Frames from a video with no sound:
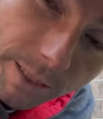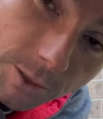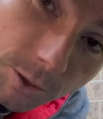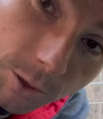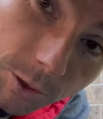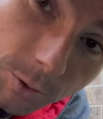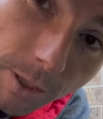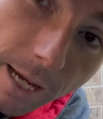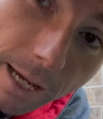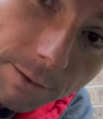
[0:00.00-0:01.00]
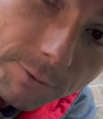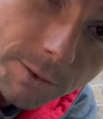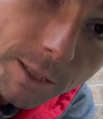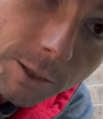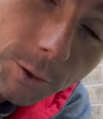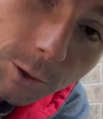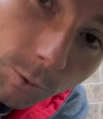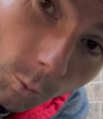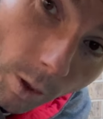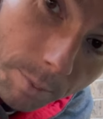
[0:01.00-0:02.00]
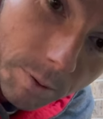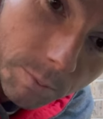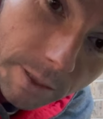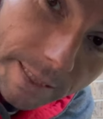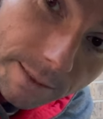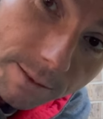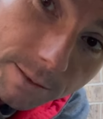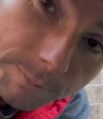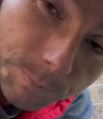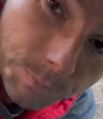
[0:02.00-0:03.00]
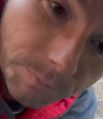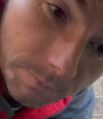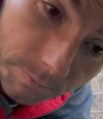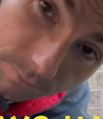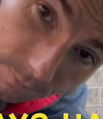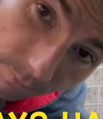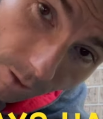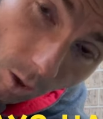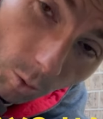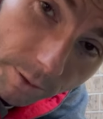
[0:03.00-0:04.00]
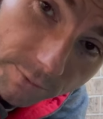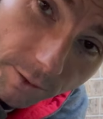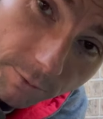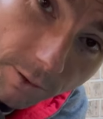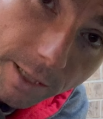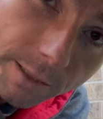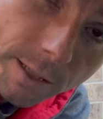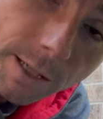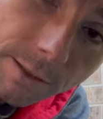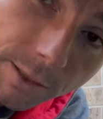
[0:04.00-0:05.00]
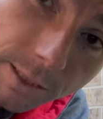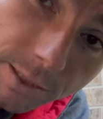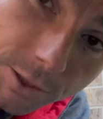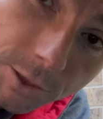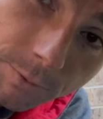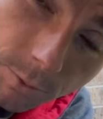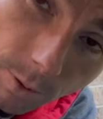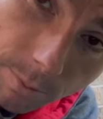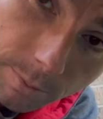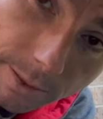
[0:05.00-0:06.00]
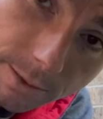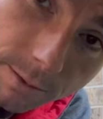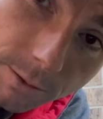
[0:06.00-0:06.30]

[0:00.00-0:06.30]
sure you have good wiper blades. Always verify the condition of your wiper blades.